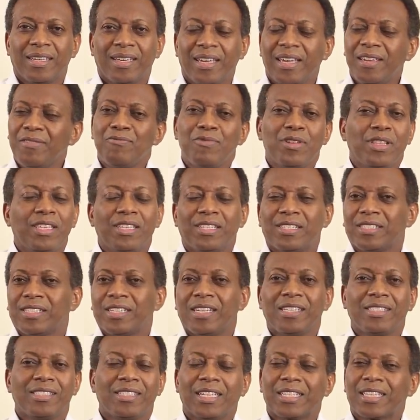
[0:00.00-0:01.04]
It really
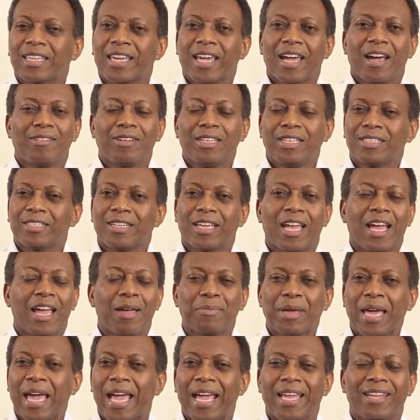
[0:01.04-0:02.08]
says that counting
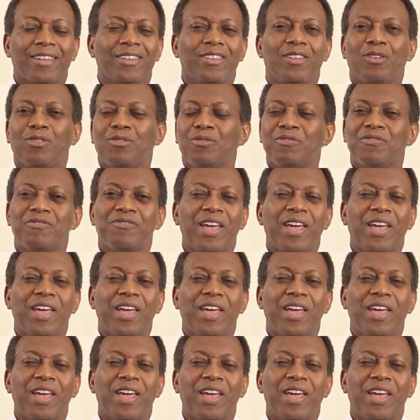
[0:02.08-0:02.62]
time had no